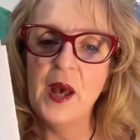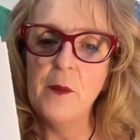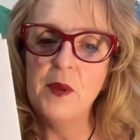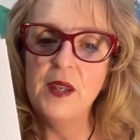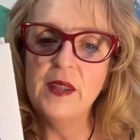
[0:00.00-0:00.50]

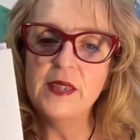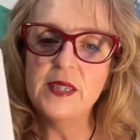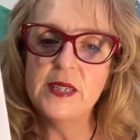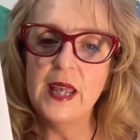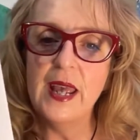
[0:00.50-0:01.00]
but
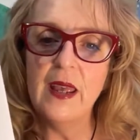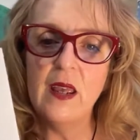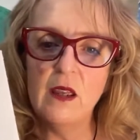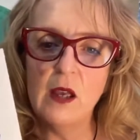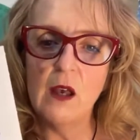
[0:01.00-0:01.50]
it's
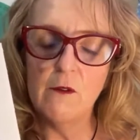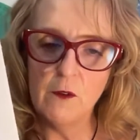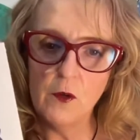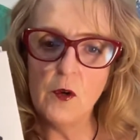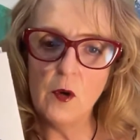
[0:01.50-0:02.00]
a
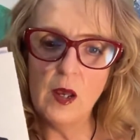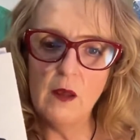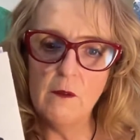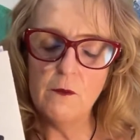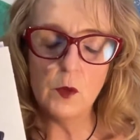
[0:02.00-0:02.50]

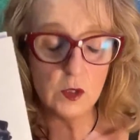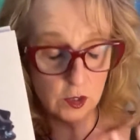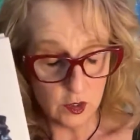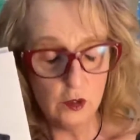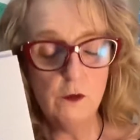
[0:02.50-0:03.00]
photograph, well,
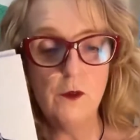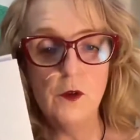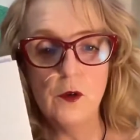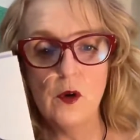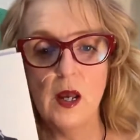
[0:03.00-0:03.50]
two
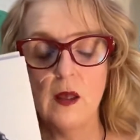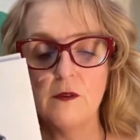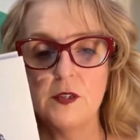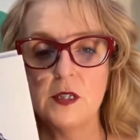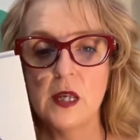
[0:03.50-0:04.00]

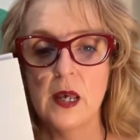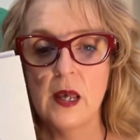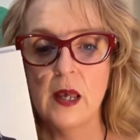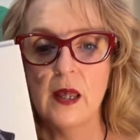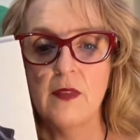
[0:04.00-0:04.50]
photographs
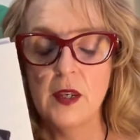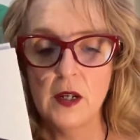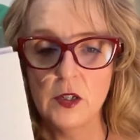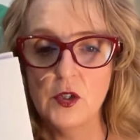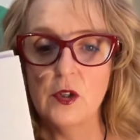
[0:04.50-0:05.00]
that I
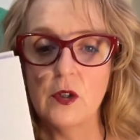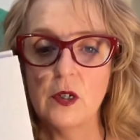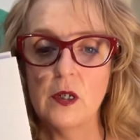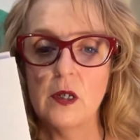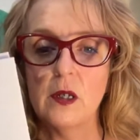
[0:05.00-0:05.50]
took
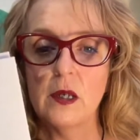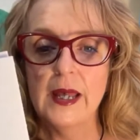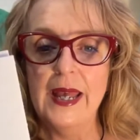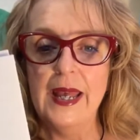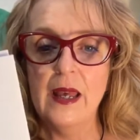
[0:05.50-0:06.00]

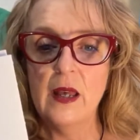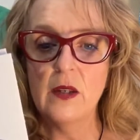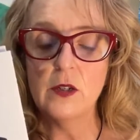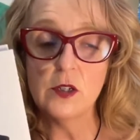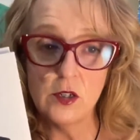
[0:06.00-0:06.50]

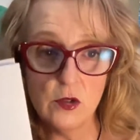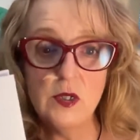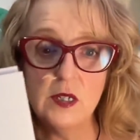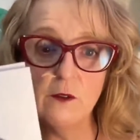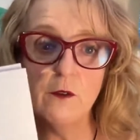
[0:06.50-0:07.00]
and two
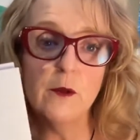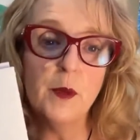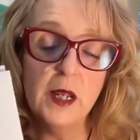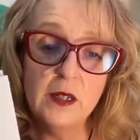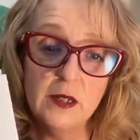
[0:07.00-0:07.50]
different
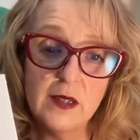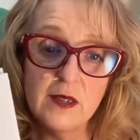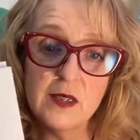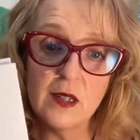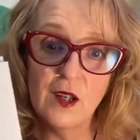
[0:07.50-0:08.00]

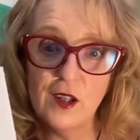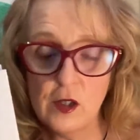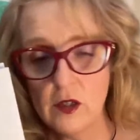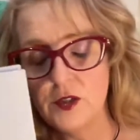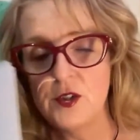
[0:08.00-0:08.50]
paintings
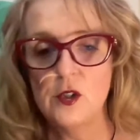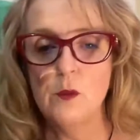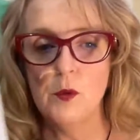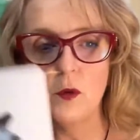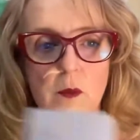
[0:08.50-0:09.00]
all
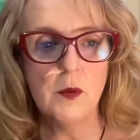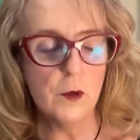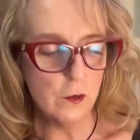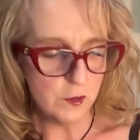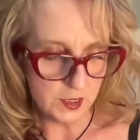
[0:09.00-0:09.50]

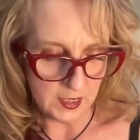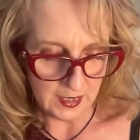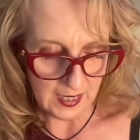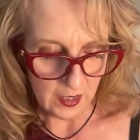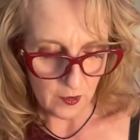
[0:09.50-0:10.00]
superimposed and
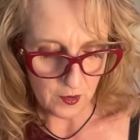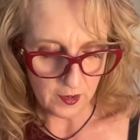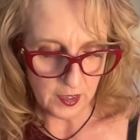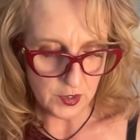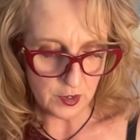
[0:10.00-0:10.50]
layered on
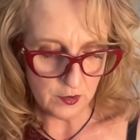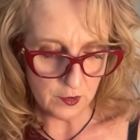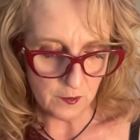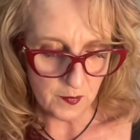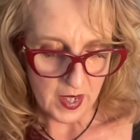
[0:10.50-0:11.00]
each
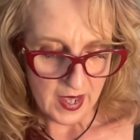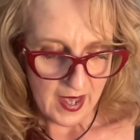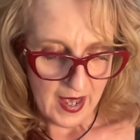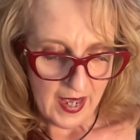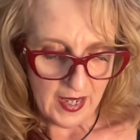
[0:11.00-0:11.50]
other.
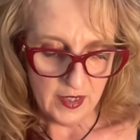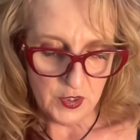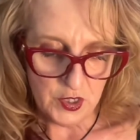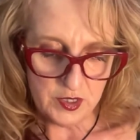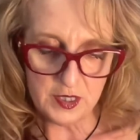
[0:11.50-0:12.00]
And it
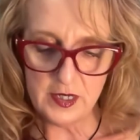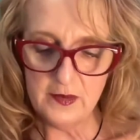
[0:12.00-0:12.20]
just,